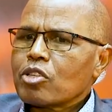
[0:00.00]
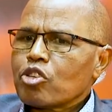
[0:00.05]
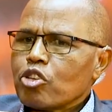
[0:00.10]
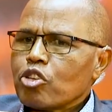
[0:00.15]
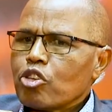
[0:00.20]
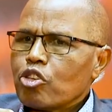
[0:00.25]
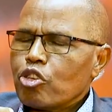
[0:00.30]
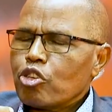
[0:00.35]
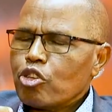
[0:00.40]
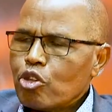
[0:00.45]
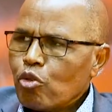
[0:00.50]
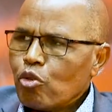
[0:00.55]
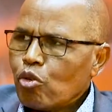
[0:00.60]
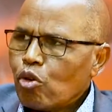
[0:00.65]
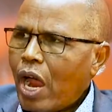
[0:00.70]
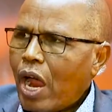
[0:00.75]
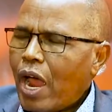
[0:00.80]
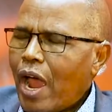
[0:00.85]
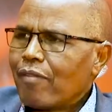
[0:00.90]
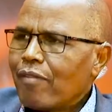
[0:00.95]
you
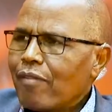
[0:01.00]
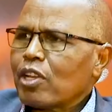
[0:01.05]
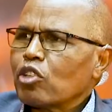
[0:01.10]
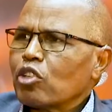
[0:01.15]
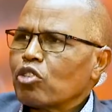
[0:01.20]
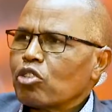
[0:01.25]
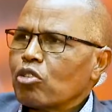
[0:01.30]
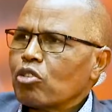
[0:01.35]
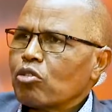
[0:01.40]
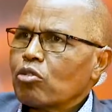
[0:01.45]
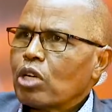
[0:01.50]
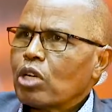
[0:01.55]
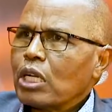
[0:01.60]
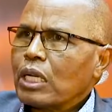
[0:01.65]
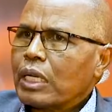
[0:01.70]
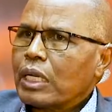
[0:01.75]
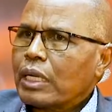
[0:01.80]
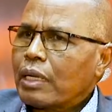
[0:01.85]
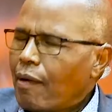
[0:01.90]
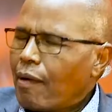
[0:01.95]
having to
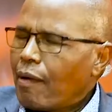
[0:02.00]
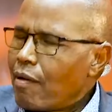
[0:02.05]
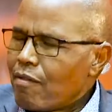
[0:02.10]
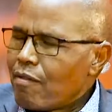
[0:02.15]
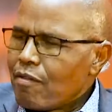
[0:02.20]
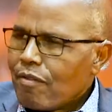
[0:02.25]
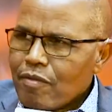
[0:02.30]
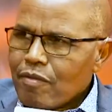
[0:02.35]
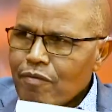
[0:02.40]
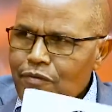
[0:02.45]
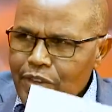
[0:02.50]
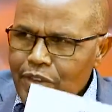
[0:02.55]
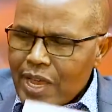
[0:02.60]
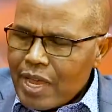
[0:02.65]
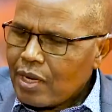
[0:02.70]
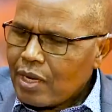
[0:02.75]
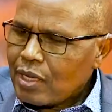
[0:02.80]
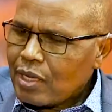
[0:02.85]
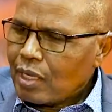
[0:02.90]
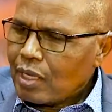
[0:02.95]

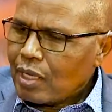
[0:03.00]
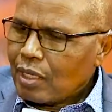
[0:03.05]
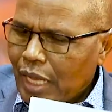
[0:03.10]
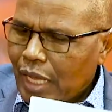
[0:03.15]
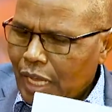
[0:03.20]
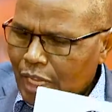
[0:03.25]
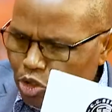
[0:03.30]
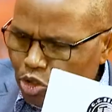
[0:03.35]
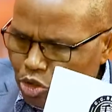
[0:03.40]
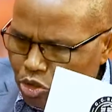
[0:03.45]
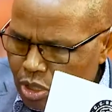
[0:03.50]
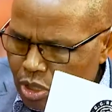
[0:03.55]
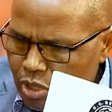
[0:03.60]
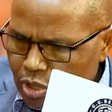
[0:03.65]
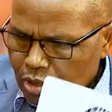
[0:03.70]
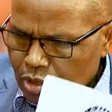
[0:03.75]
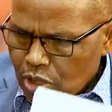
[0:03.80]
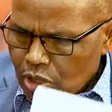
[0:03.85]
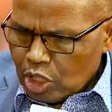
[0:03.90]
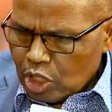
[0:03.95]
very
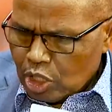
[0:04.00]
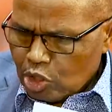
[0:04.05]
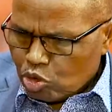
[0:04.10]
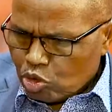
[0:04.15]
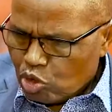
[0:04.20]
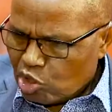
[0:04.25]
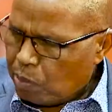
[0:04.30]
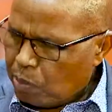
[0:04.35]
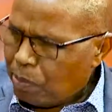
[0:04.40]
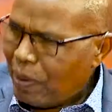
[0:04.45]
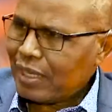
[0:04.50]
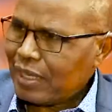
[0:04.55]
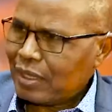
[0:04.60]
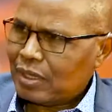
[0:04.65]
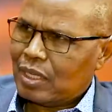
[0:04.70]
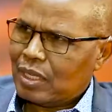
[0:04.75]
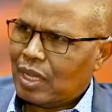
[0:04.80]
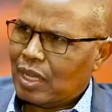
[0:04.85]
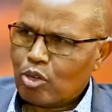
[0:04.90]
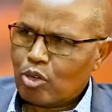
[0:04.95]

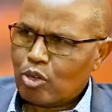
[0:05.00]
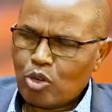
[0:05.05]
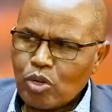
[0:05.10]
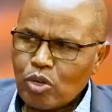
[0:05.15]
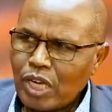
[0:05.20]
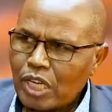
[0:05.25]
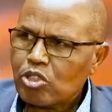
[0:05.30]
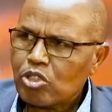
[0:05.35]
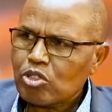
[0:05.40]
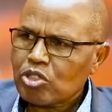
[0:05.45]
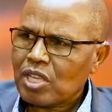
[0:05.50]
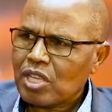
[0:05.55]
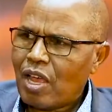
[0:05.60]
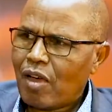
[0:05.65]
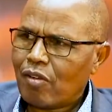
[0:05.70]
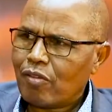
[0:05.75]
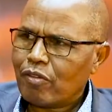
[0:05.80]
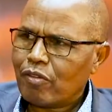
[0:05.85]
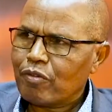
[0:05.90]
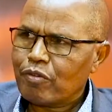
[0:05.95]
introspect, look at
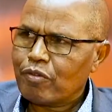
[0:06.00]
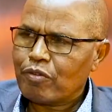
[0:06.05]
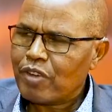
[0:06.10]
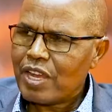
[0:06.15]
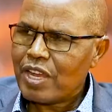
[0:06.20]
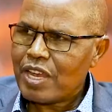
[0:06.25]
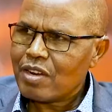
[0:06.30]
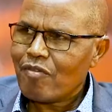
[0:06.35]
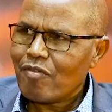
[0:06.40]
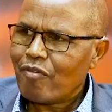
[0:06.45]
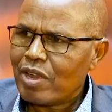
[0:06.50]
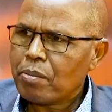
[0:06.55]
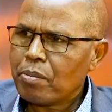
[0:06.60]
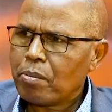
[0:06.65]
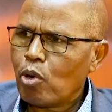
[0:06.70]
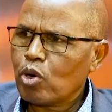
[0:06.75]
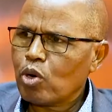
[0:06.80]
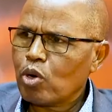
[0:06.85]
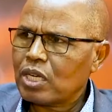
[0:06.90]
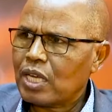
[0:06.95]
yourself very, very
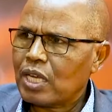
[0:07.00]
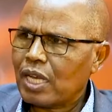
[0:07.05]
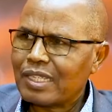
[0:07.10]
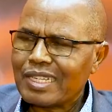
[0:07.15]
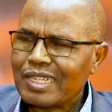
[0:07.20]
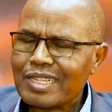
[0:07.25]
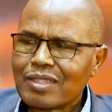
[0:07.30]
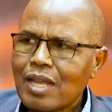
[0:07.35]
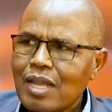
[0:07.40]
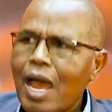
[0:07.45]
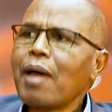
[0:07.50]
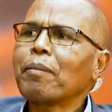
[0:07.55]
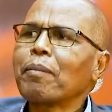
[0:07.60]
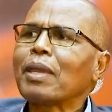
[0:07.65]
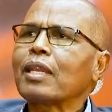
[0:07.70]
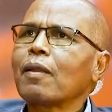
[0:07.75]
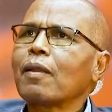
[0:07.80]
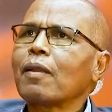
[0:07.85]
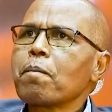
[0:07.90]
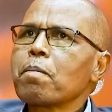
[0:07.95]
boldly and
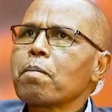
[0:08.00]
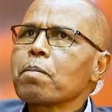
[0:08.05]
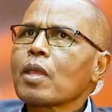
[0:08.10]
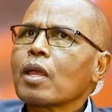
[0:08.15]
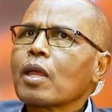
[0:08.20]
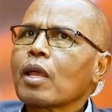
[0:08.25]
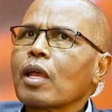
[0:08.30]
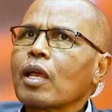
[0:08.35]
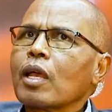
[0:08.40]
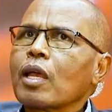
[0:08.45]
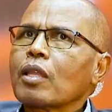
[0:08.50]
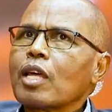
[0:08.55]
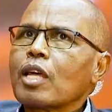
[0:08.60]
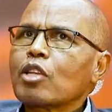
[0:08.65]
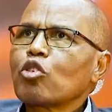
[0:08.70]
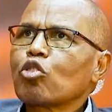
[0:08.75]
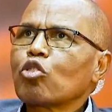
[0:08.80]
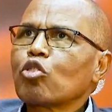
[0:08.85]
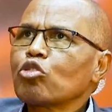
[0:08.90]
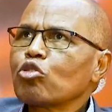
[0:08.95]
determine that
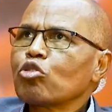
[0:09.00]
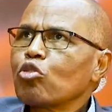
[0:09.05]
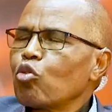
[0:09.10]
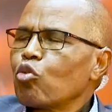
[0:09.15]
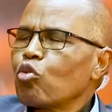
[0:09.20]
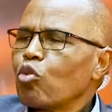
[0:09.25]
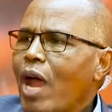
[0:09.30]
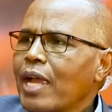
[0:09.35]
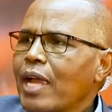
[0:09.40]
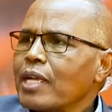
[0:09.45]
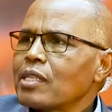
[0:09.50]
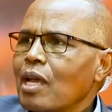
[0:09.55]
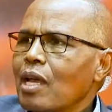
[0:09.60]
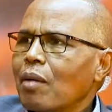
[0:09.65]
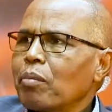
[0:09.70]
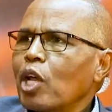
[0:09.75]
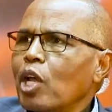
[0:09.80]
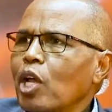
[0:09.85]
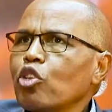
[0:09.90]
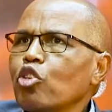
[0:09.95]
you're going to rise
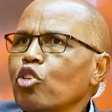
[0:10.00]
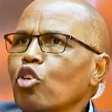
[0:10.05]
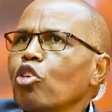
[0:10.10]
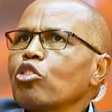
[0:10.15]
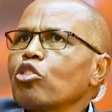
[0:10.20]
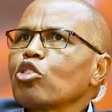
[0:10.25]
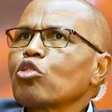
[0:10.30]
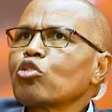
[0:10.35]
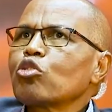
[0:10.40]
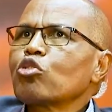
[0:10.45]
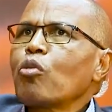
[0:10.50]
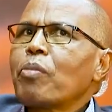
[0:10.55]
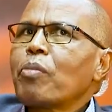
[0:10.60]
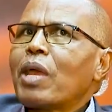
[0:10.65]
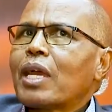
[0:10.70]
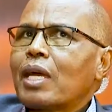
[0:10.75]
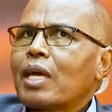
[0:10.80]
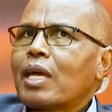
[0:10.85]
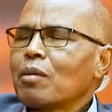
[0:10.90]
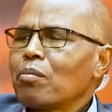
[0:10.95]
up. You're not going to
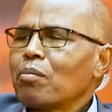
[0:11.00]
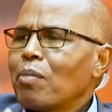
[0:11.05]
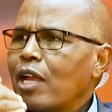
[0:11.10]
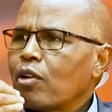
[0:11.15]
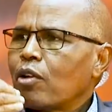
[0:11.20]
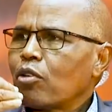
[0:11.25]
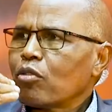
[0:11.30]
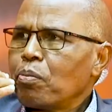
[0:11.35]
make a demand on